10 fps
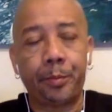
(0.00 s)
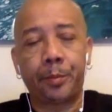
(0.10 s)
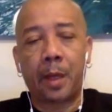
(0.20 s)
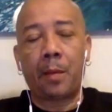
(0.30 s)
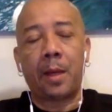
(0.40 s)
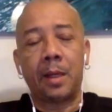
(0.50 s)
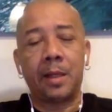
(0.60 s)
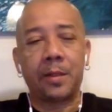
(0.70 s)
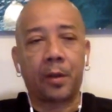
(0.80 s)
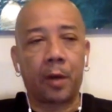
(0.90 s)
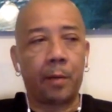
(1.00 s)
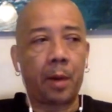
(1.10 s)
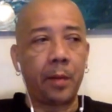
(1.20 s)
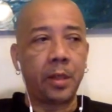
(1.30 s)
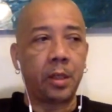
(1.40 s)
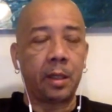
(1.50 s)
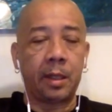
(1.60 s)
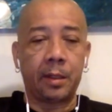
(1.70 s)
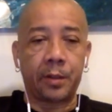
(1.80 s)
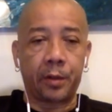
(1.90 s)
I'm on Instagram, Bobby Chin
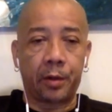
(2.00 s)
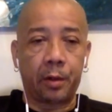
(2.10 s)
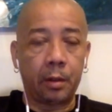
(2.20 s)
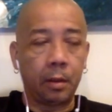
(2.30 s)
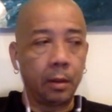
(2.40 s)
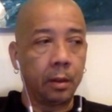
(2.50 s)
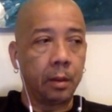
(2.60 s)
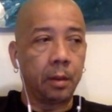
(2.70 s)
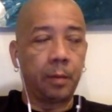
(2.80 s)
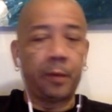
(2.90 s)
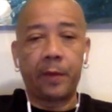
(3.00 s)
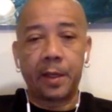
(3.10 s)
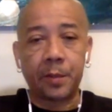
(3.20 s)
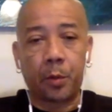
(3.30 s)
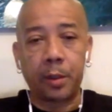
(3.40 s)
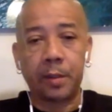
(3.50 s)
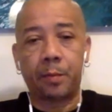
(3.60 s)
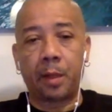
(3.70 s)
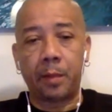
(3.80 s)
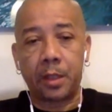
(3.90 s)
80. My Facebook is
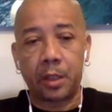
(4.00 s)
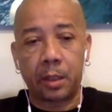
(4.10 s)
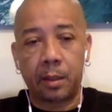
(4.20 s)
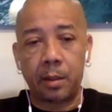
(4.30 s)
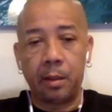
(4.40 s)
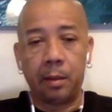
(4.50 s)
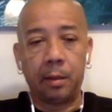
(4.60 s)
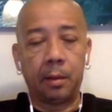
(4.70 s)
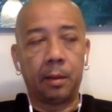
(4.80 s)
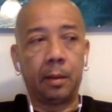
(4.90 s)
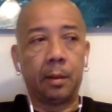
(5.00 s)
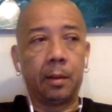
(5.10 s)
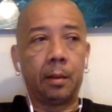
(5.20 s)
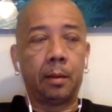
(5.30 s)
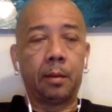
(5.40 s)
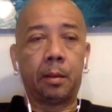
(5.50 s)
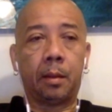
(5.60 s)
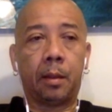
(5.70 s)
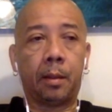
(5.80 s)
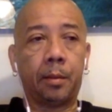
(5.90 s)
Bobby Chin.
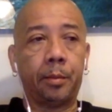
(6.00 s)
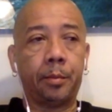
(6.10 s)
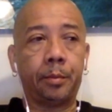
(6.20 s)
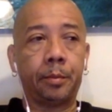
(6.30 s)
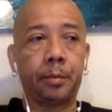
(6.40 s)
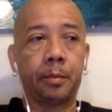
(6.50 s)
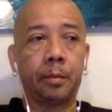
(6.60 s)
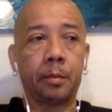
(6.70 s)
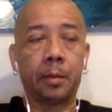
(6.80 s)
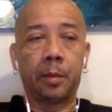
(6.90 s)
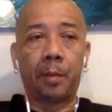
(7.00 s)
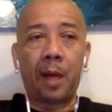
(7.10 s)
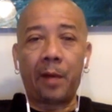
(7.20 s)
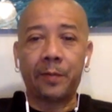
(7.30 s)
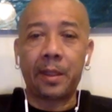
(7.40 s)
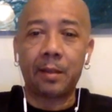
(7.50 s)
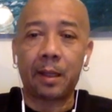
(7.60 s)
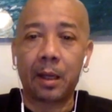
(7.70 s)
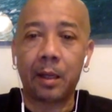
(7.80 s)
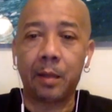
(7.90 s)
Um have TikTok
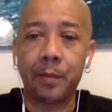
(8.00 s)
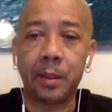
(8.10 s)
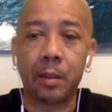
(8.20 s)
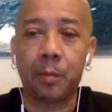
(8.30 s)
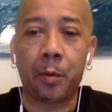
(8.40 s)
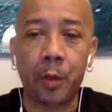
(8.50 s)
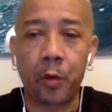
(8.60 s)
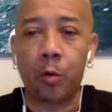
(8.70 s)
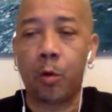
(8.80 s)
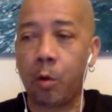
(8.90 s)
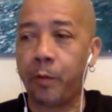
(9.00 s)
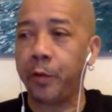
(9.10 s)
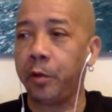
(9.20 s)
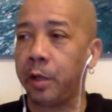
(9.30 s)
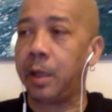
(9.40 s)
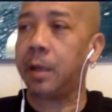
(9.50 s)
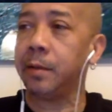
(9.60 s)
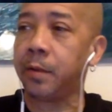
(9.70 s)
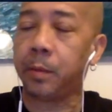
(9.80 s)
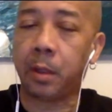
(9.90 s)
and them thing there, but I don't know how to do the dance
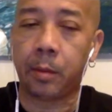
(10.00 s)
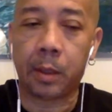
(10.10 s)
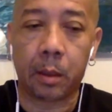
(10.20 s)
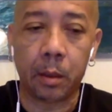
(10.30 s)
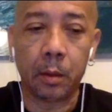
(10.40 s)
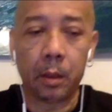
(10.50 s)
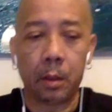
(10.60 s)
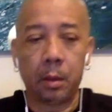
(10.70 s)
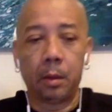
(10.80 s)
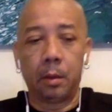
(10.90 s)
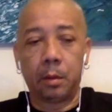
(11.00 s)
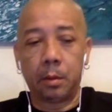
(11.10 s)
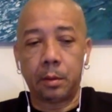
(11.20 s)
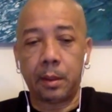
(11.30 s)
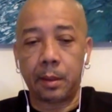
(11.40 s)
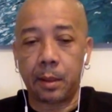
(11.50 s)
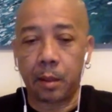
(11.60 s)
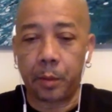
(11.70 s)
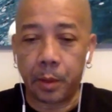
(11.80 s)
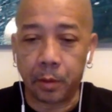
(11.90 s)
some of that, but mm. that TikTok
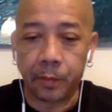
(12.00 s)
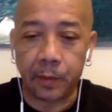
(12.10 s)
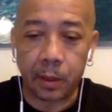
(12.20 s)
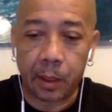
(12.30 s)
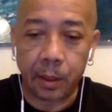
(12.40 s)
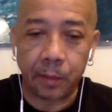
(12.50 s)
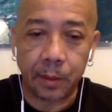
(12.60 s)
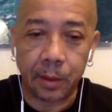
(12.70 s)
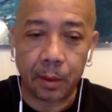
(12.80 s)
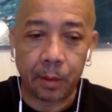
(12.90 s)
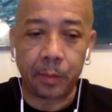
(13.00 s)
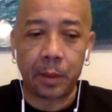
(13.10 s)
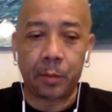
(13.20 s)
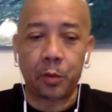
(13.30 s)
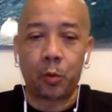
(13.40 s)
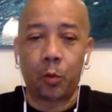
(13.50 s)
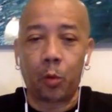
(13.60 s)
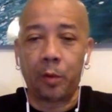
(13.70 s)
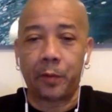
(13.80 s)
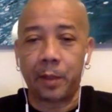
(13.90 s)
one no video and them thing I mean, I'm too old
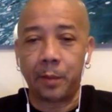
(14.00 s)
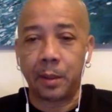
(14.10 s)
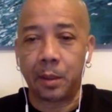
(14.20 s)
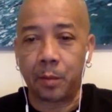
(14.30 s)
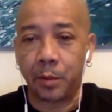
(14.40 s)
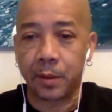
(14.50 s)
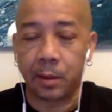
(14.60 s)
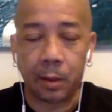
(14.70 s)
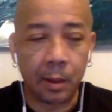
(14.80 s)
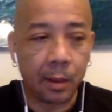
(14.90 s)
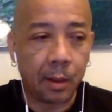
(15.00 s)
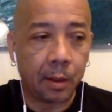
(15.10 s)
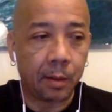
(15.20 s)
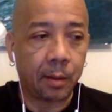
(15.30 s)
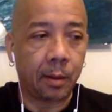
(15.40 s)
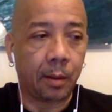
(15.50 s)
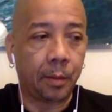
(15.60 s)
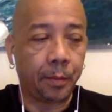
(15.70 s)
for them thing muscle. Never. Um,